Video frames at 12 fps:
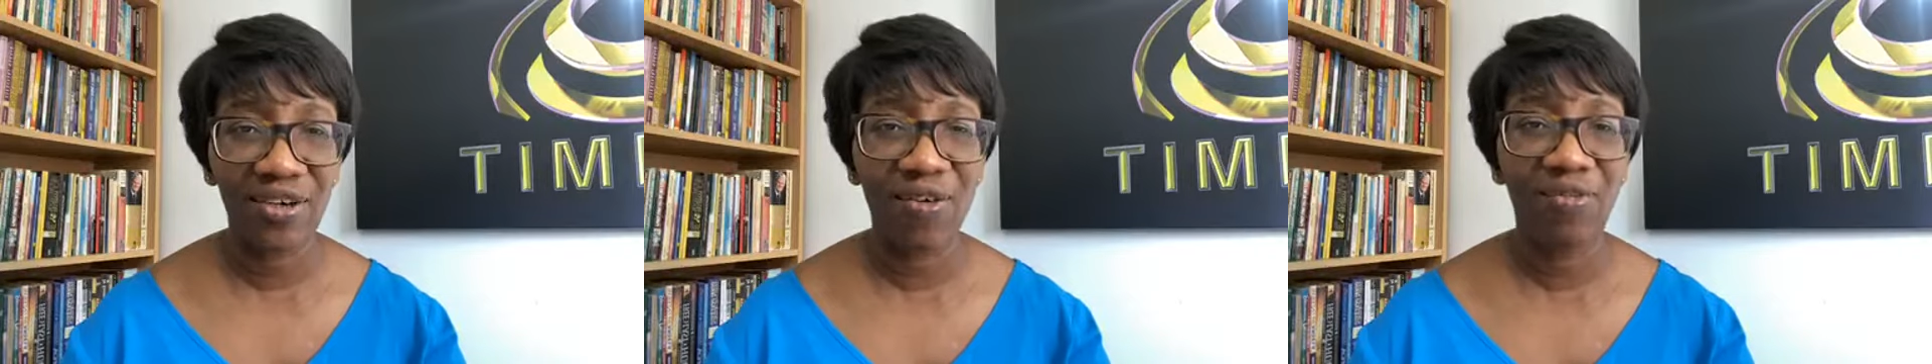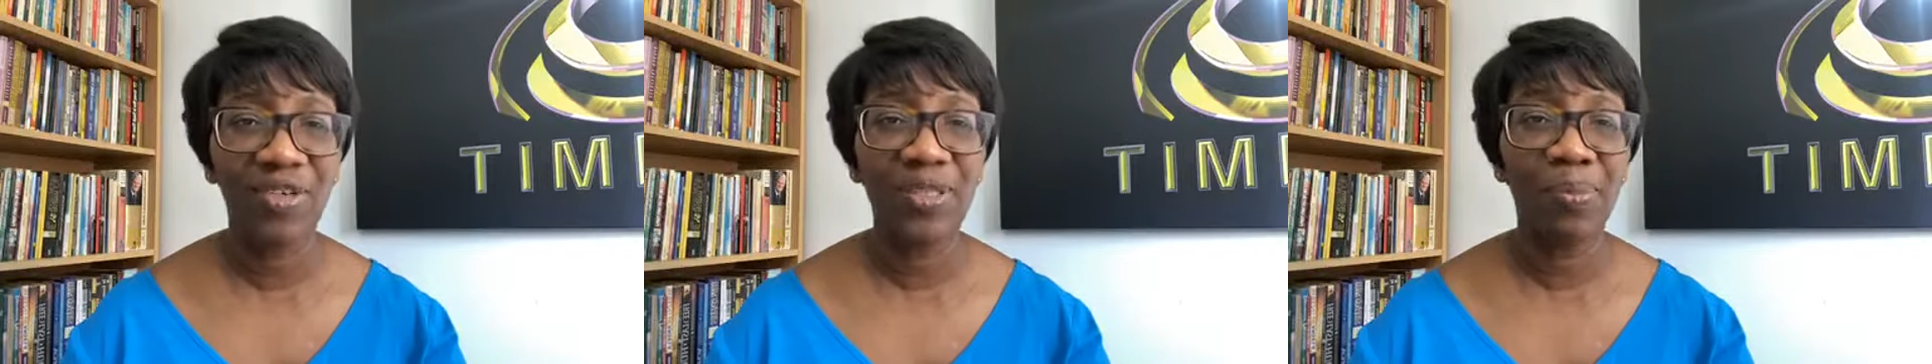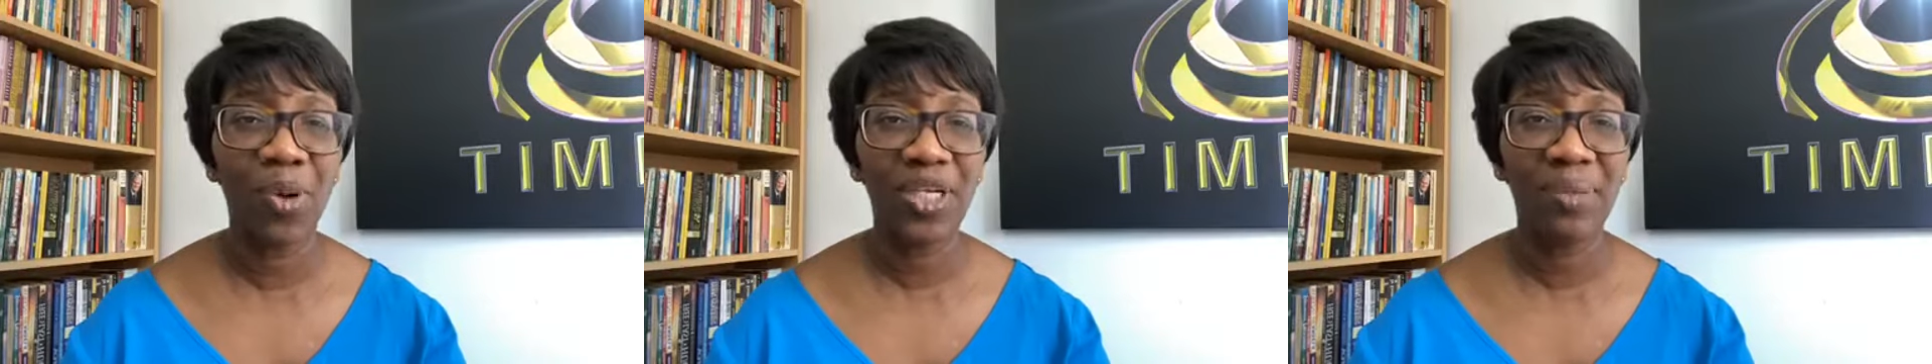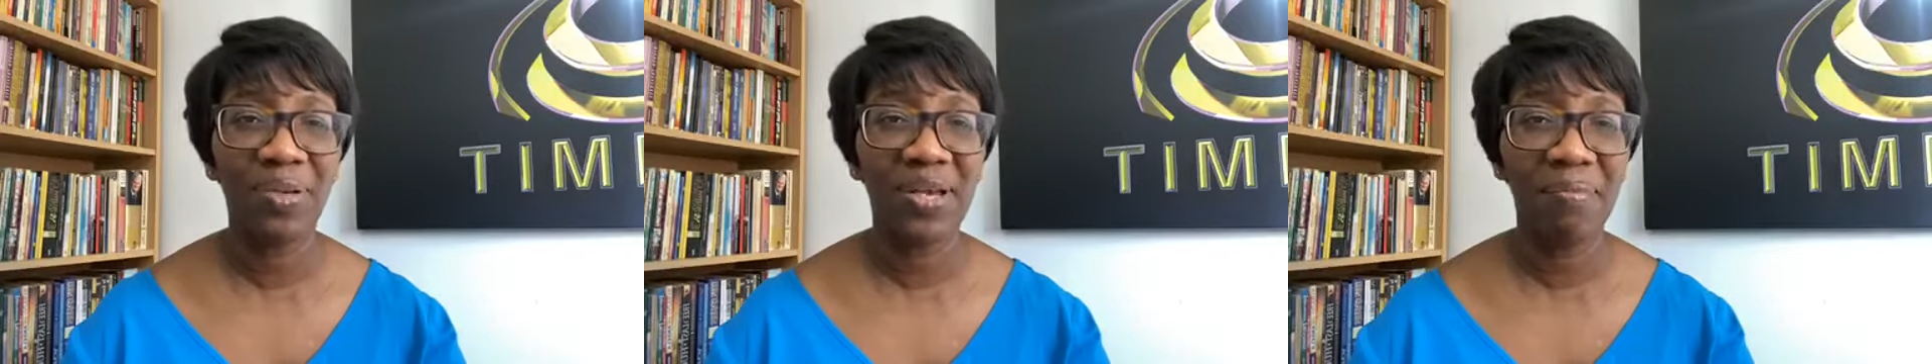of his body
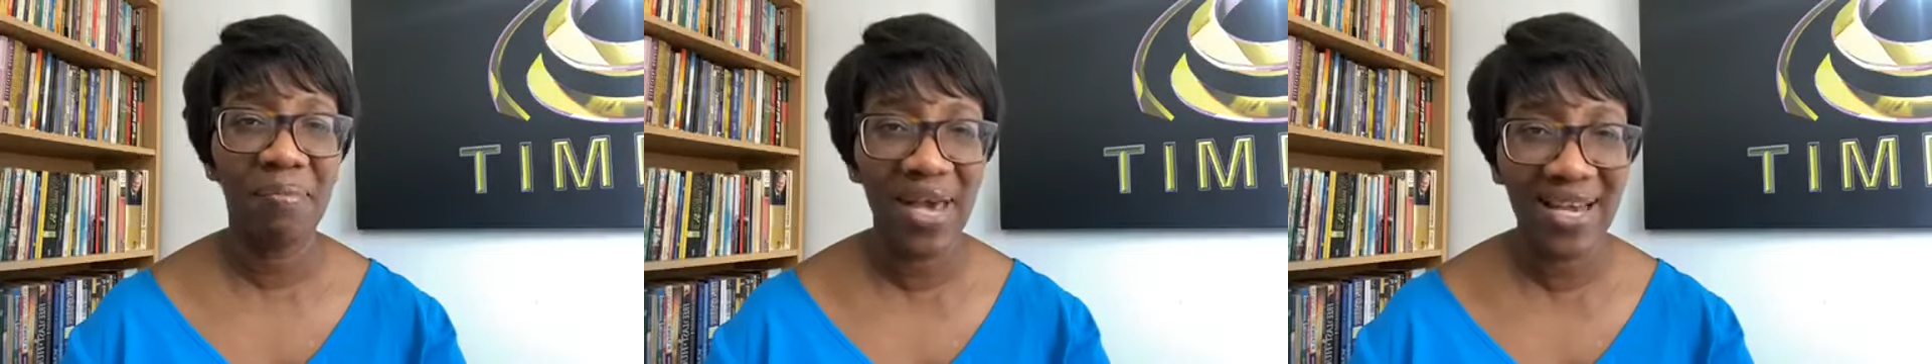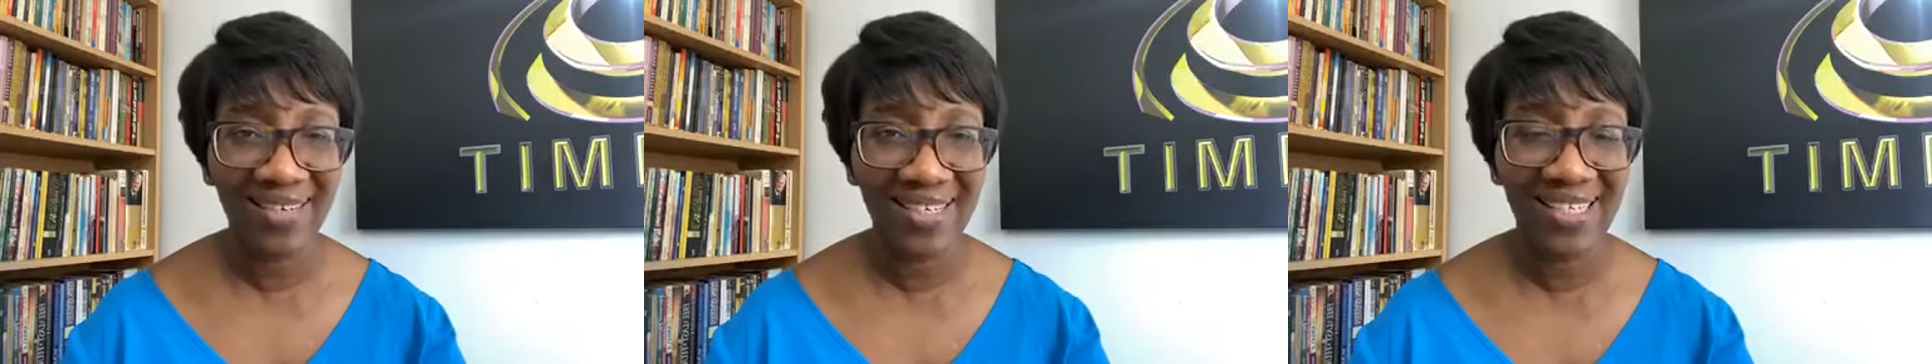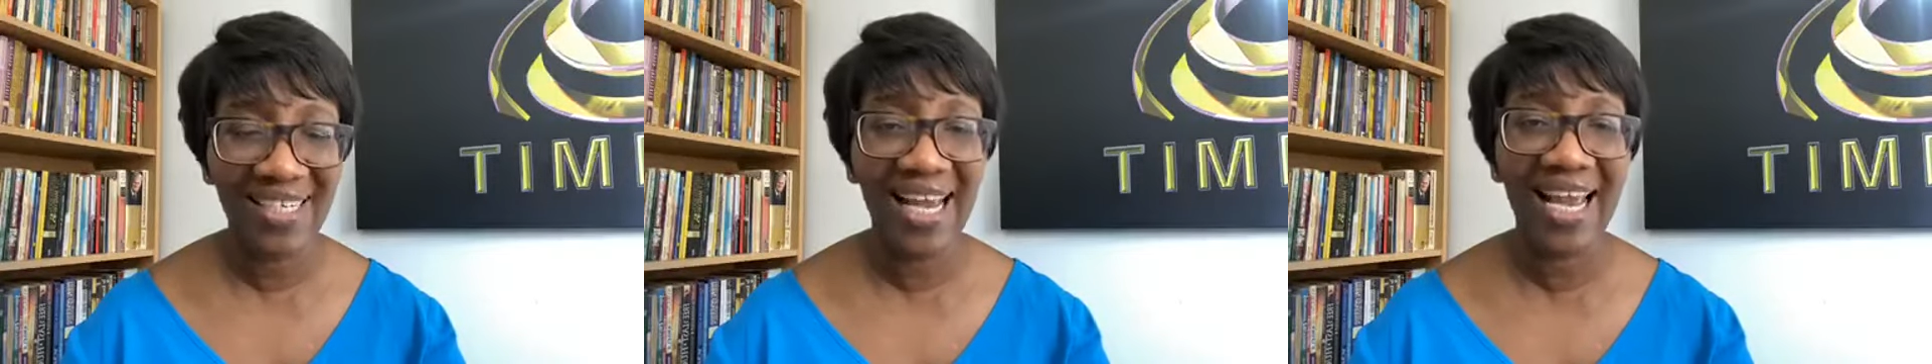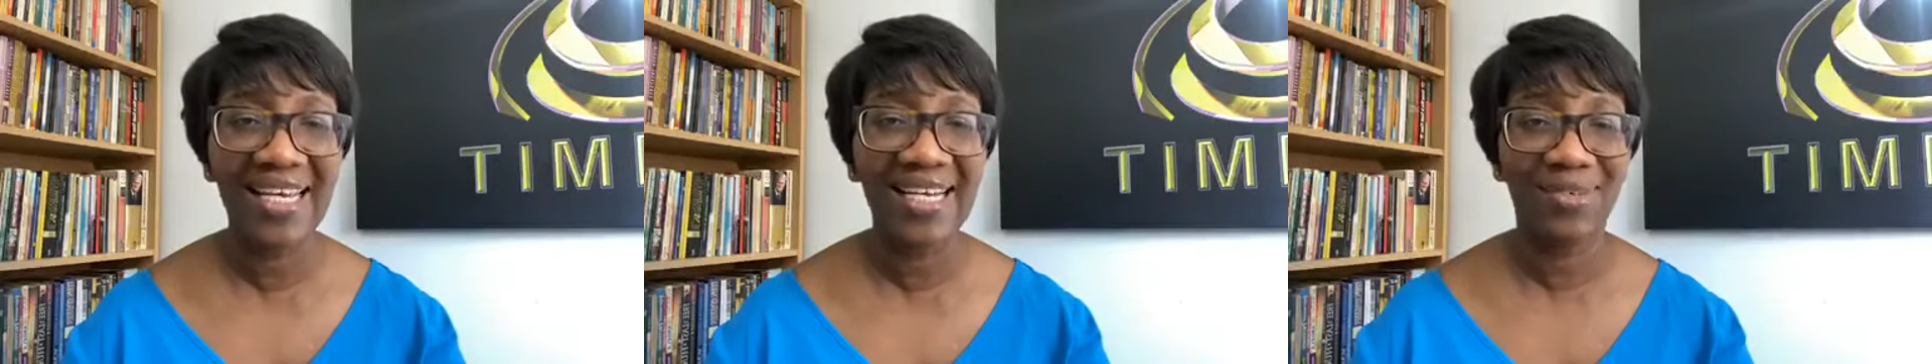being buried in
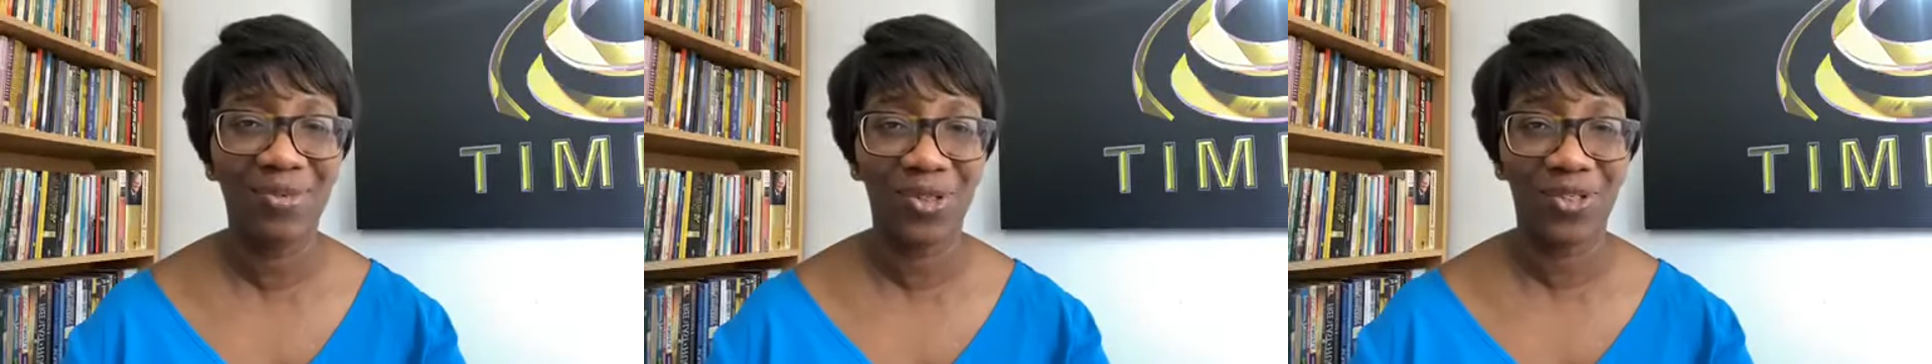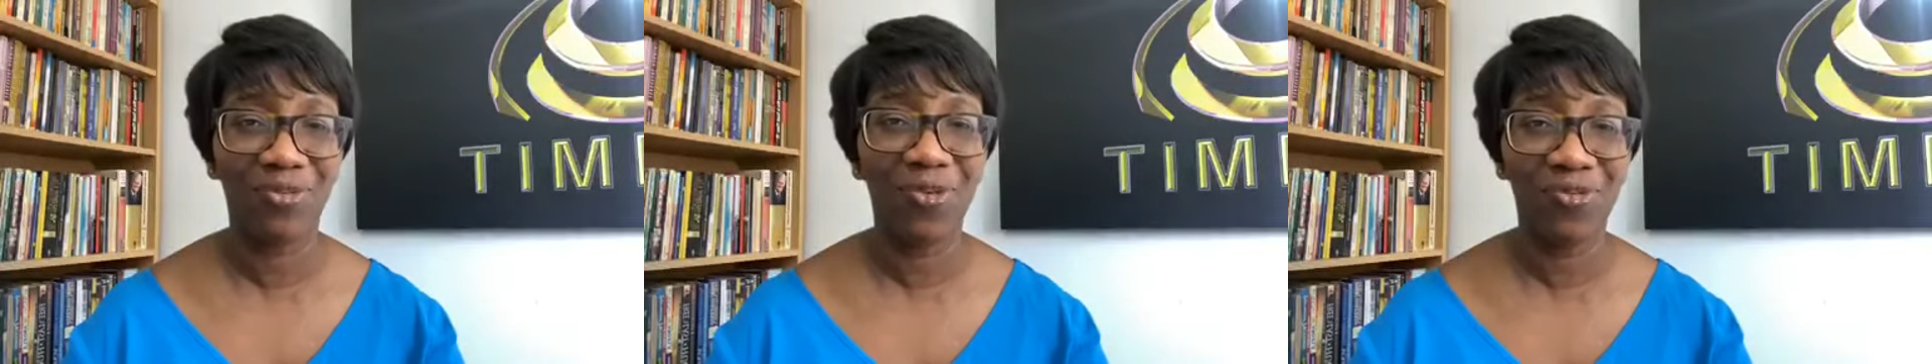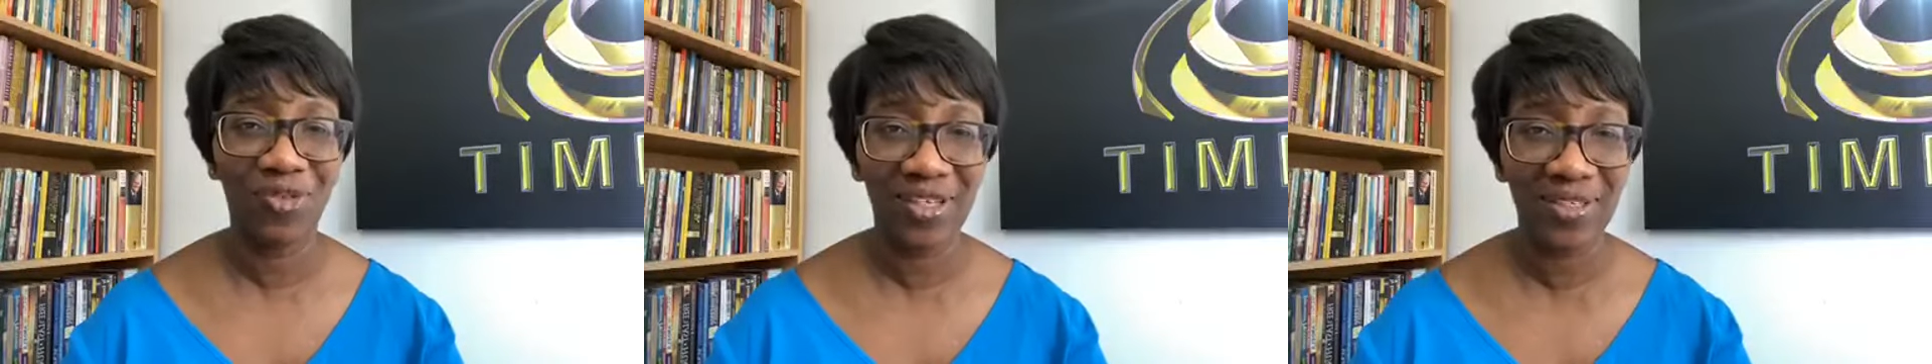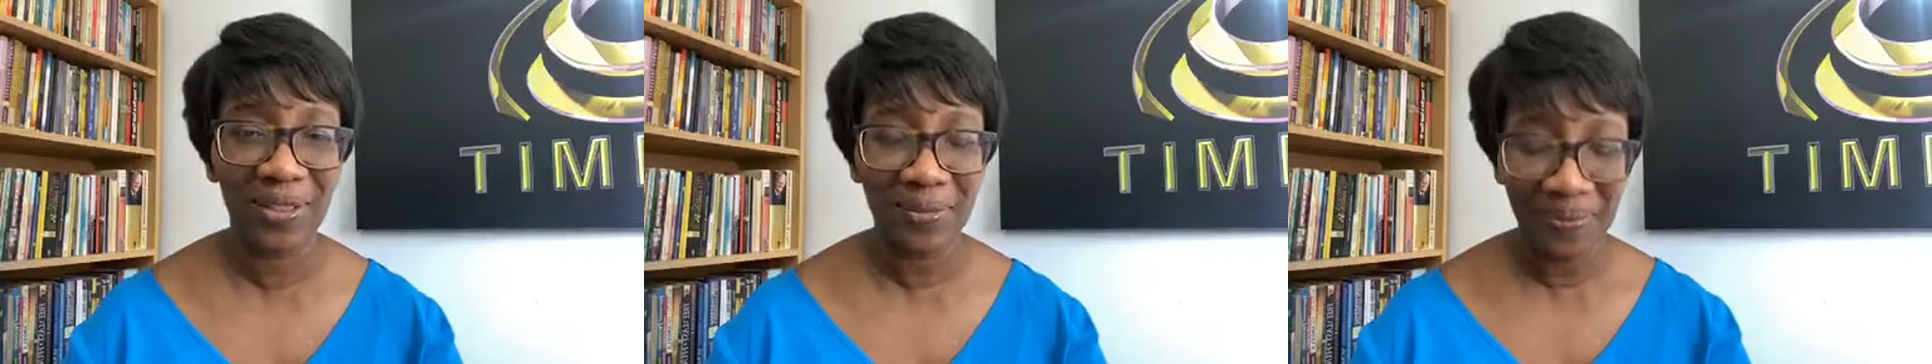Canaan was fulfilled,